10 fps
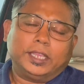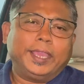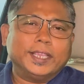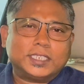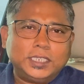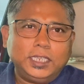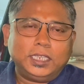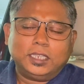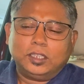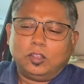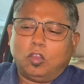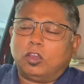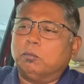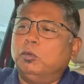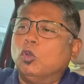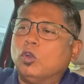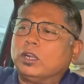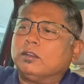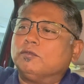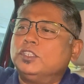AC or blower
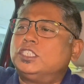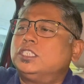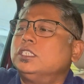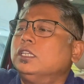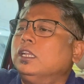which